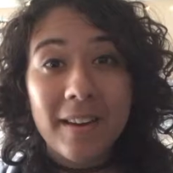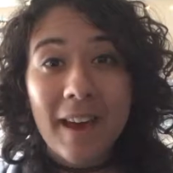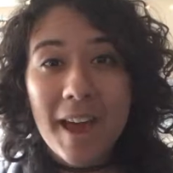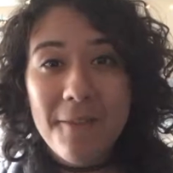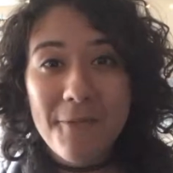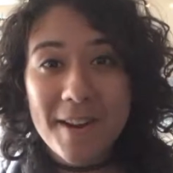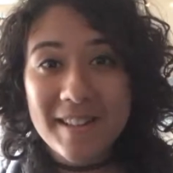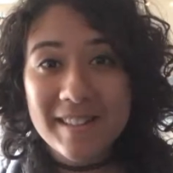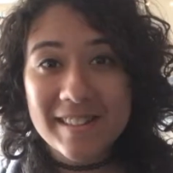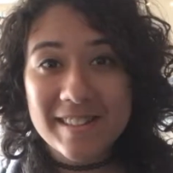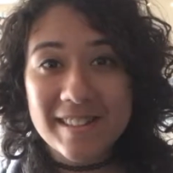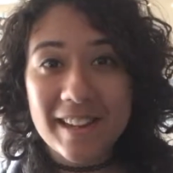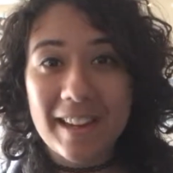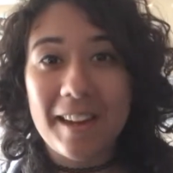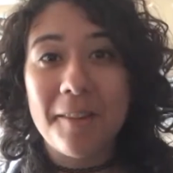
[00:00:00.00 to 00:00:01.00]
Hey friends, it's
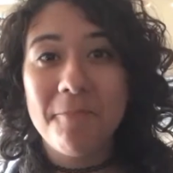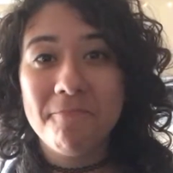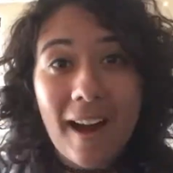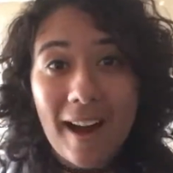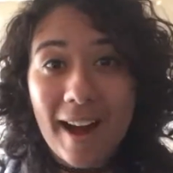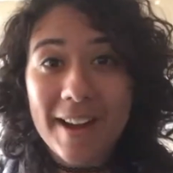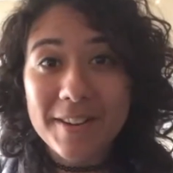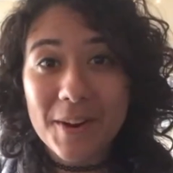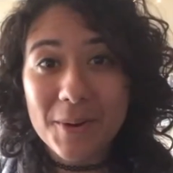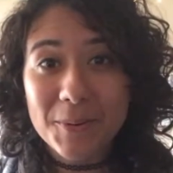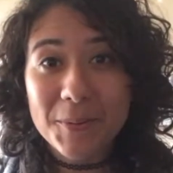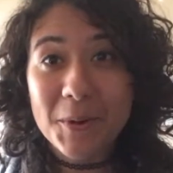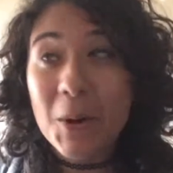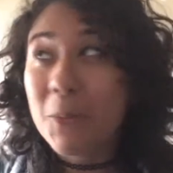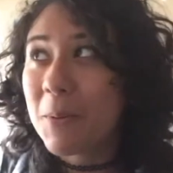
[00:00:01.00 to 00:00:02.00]
Nikki. I
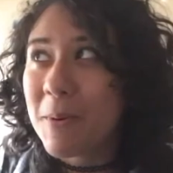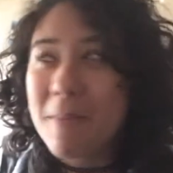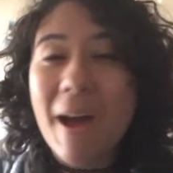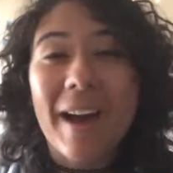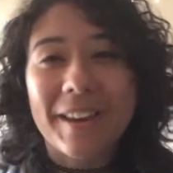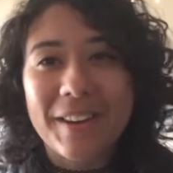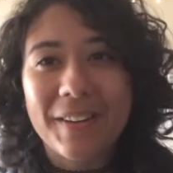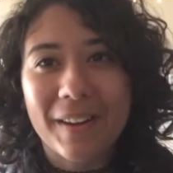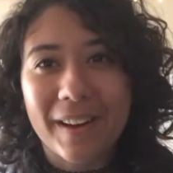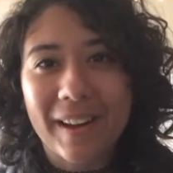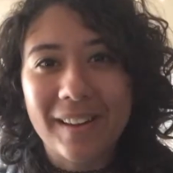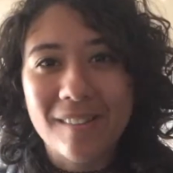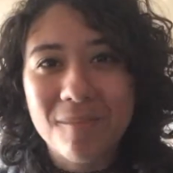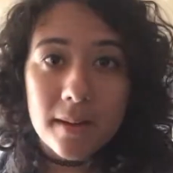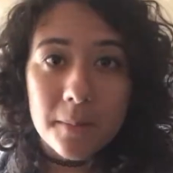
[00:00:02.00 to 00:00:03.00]
know, we're back here
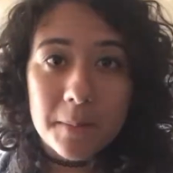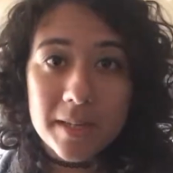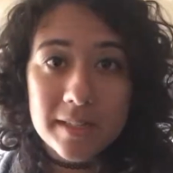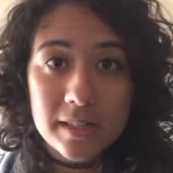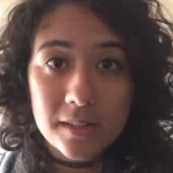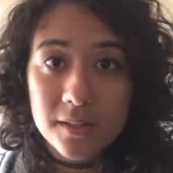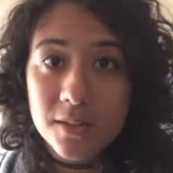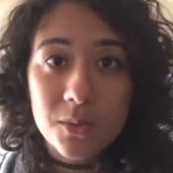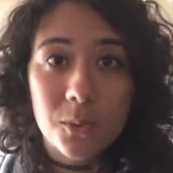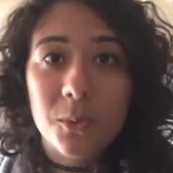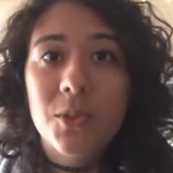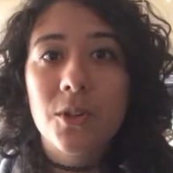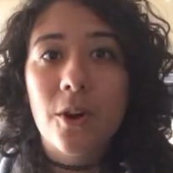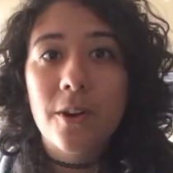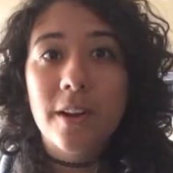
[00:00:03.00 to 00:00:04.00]
again. Basically, school
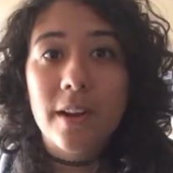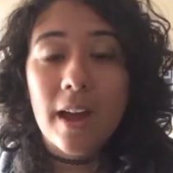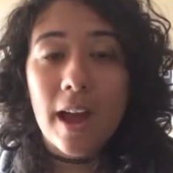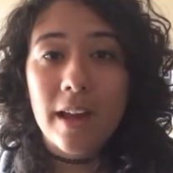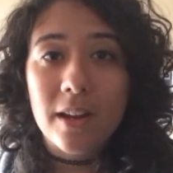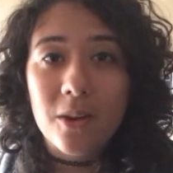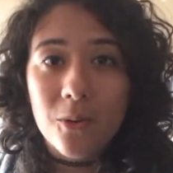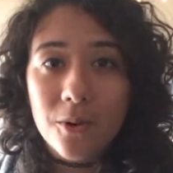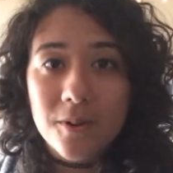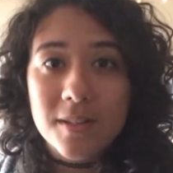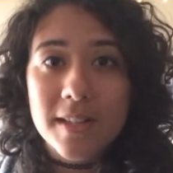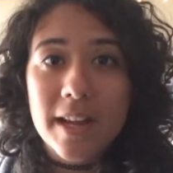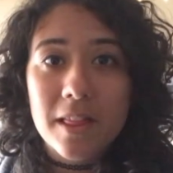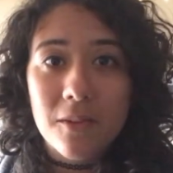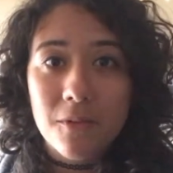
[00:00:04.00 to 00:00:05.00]
started, and in order
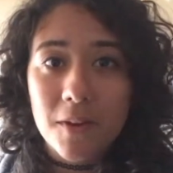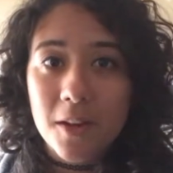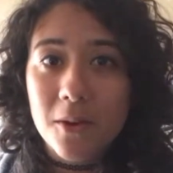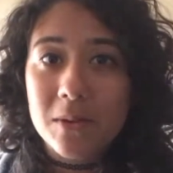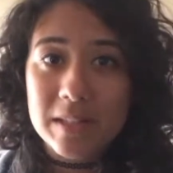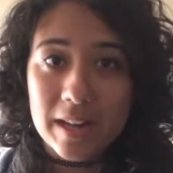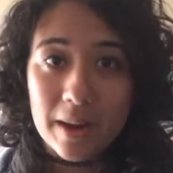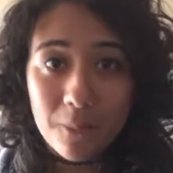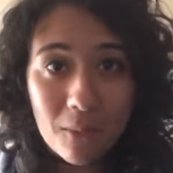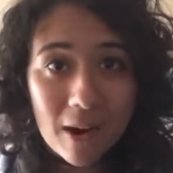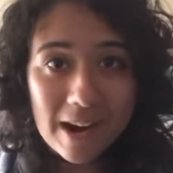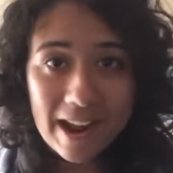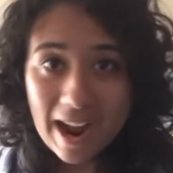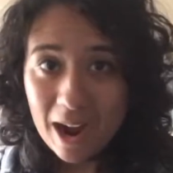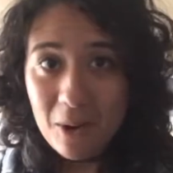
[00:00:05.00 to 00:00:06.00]
to get the videos that I
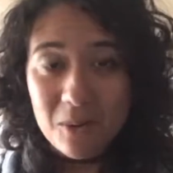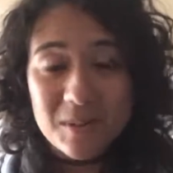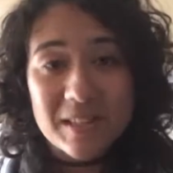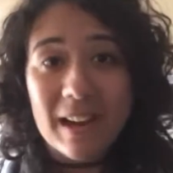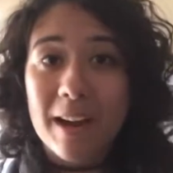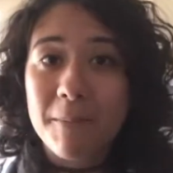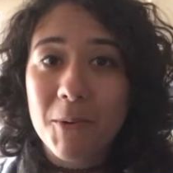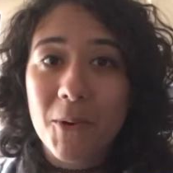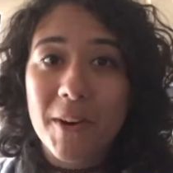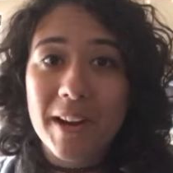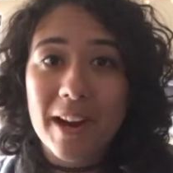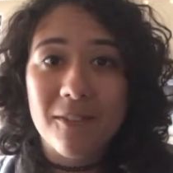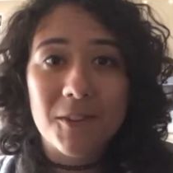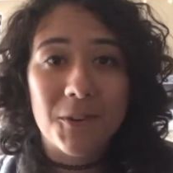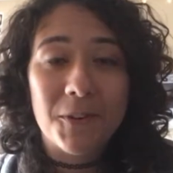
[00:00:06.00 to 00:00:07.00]
want out, I'm going to
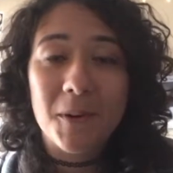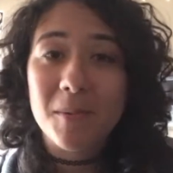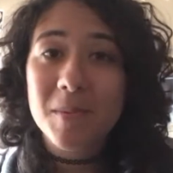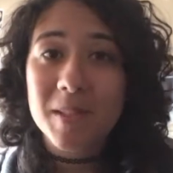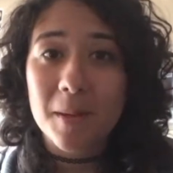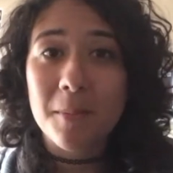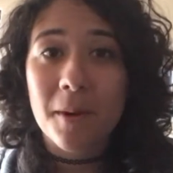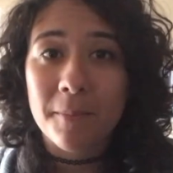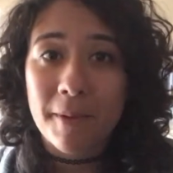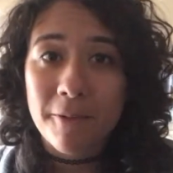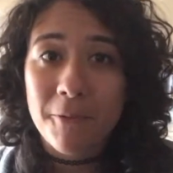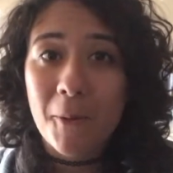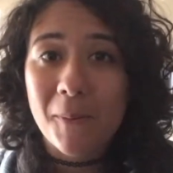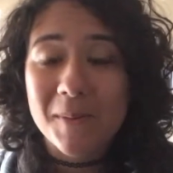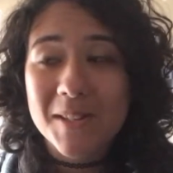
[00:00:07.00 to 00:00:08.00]
have to film some on my
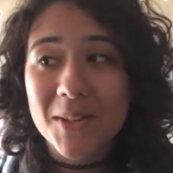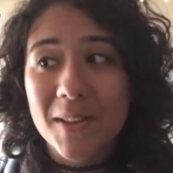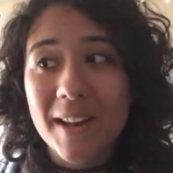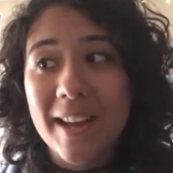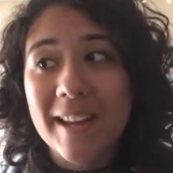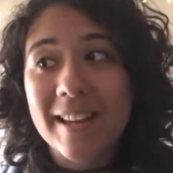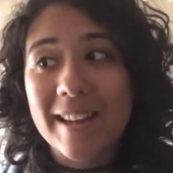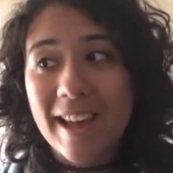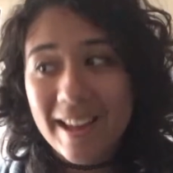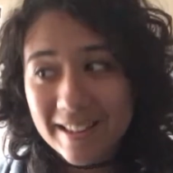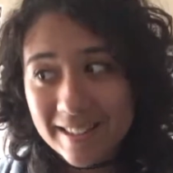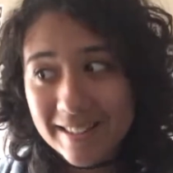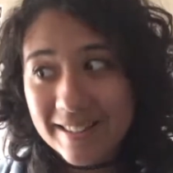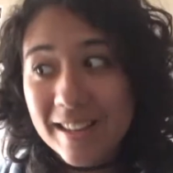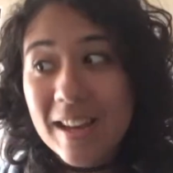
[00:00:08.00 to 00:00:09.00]
phone so that I can
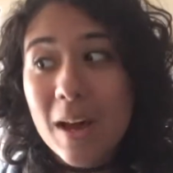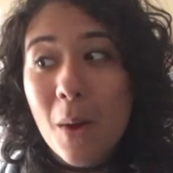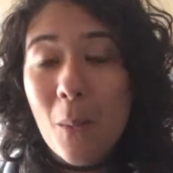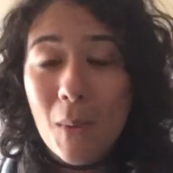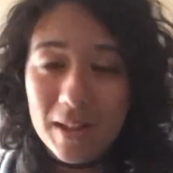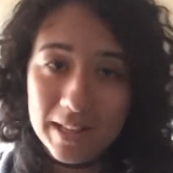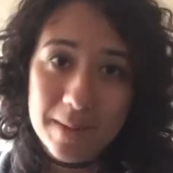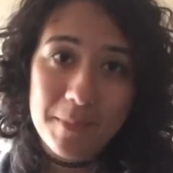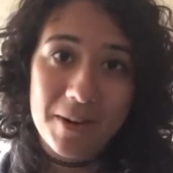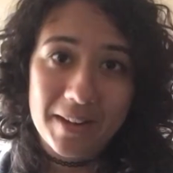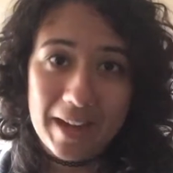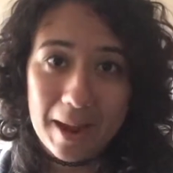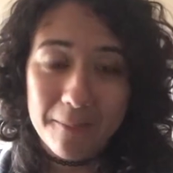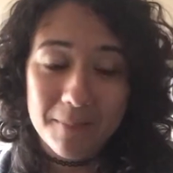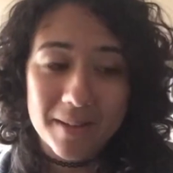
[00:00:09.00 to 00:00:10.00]
edit while I'm on
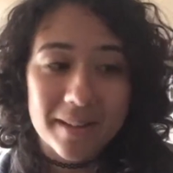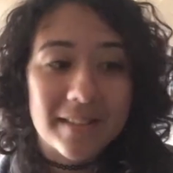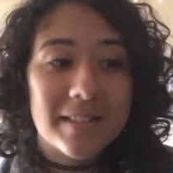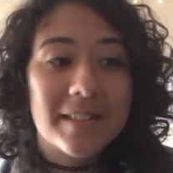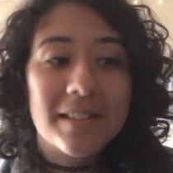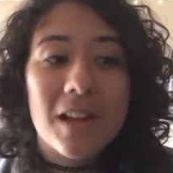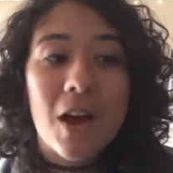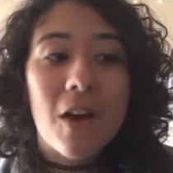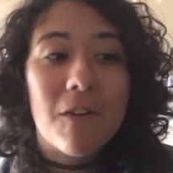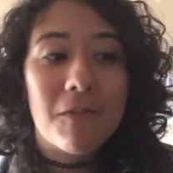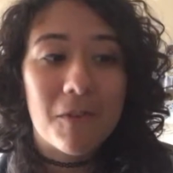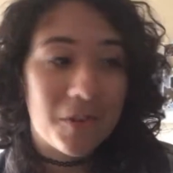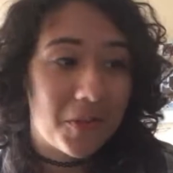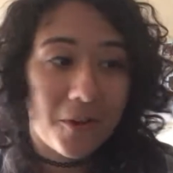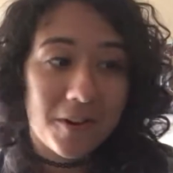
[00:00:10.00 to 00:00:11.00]
campus
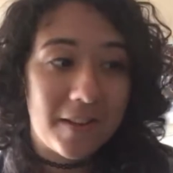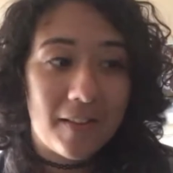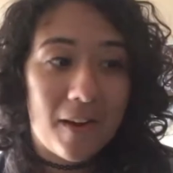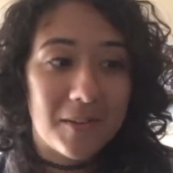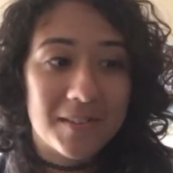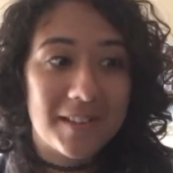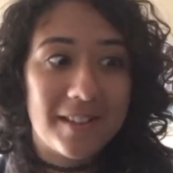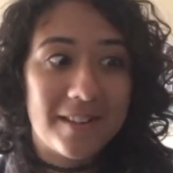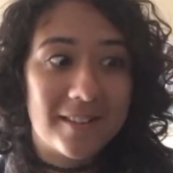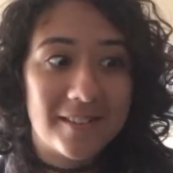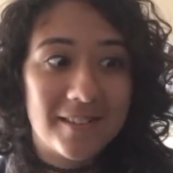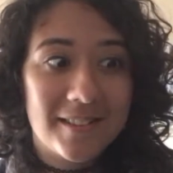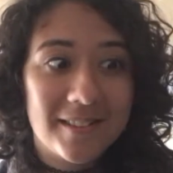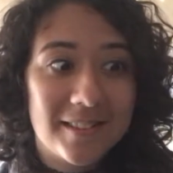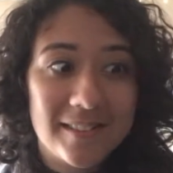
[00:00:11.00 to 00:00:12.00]
for 30,000
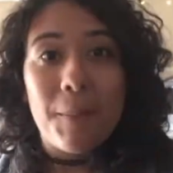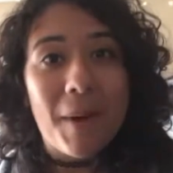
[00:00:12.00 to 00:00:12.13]
years.